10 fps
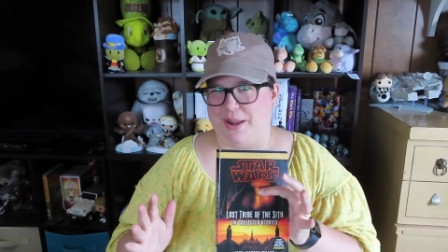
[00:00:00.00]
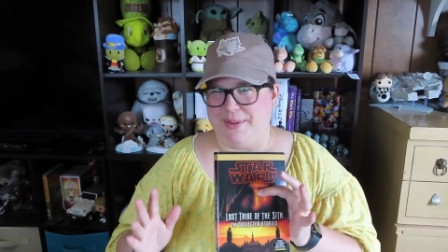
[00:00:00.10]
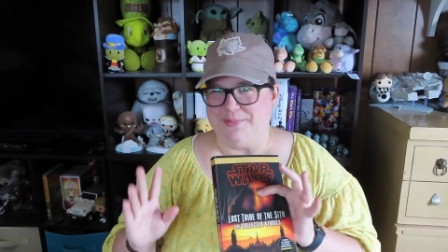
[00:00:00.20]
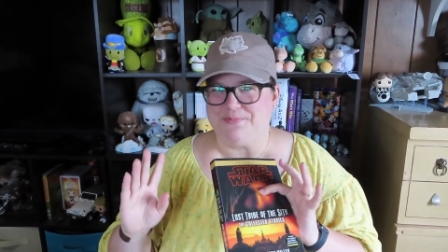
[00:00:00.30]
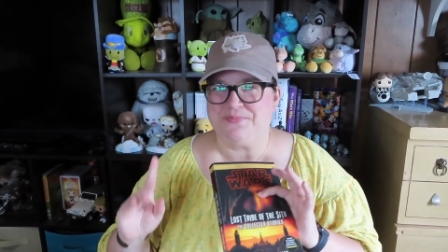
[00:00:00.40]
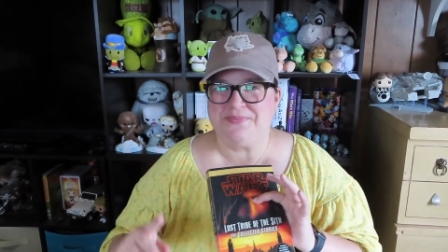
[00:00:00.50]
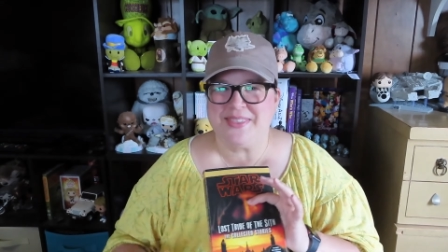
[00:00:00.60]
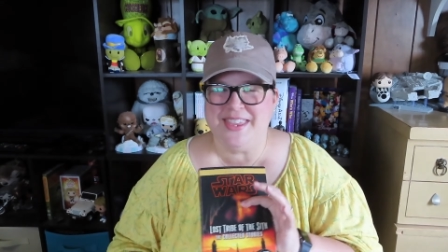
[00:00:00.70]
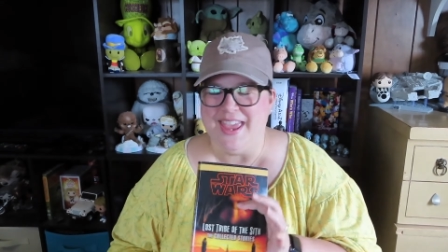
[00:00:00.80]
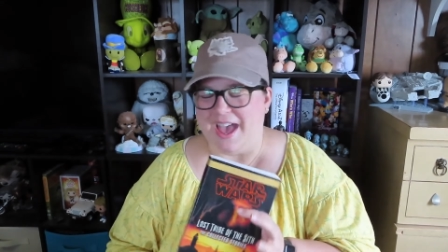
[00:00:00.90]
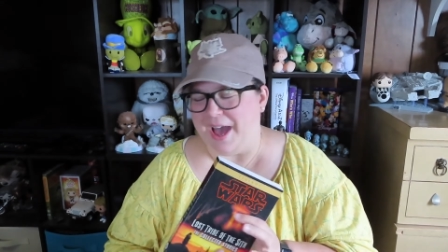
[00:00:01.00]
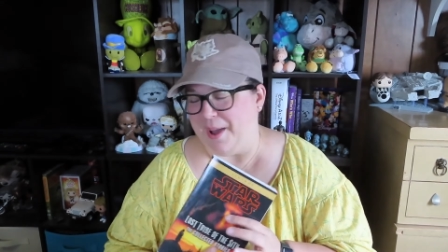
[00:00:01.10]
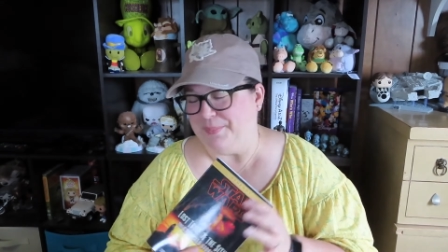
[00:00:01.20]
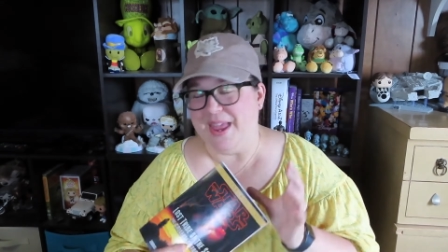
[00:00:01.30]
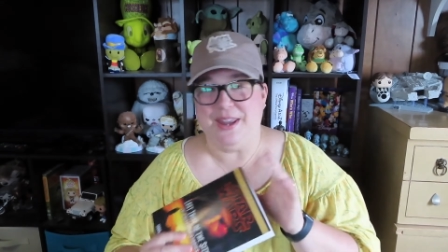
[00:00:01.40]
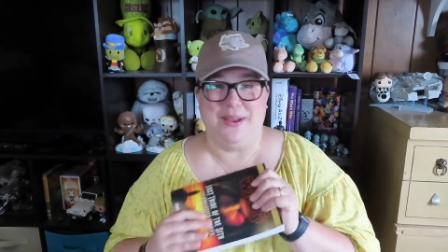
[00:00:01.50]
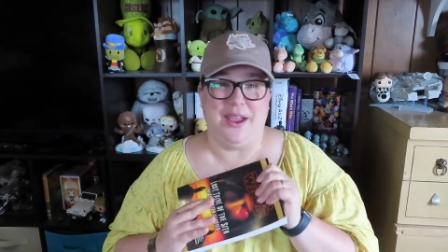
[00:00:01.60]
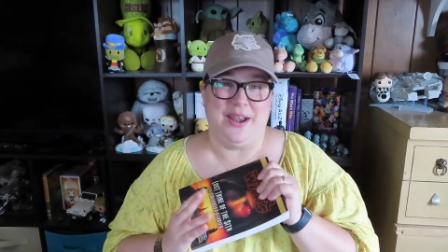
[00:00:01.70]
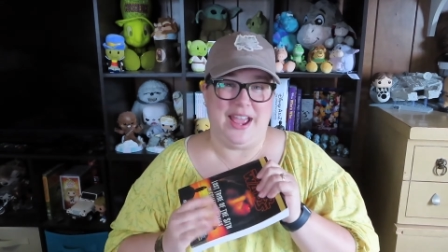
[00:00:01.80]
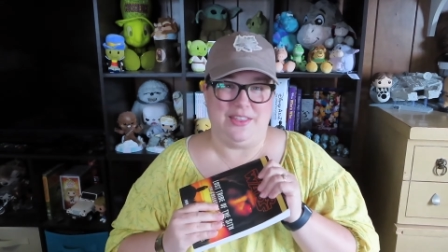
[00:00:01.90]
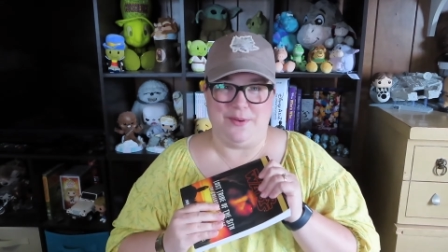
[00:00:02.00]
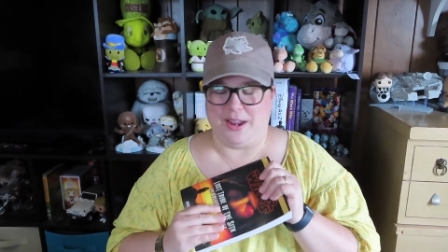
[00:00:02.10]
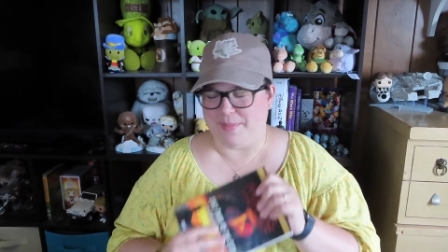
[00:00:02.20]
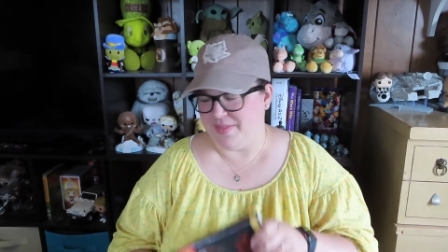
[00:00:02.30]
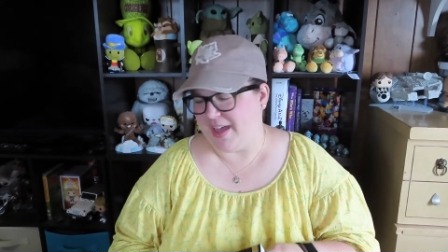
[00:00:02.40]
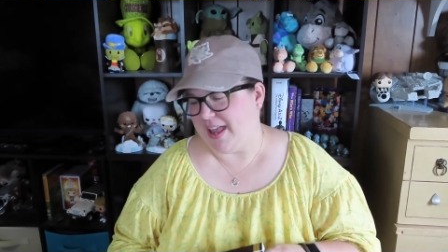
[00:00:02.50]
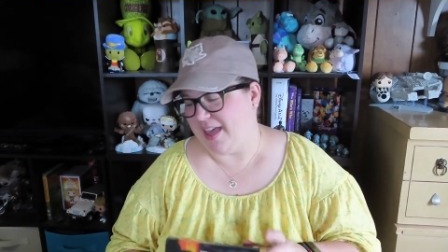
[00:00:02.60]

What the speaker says: I mean. Anyway, I would highly recommend that.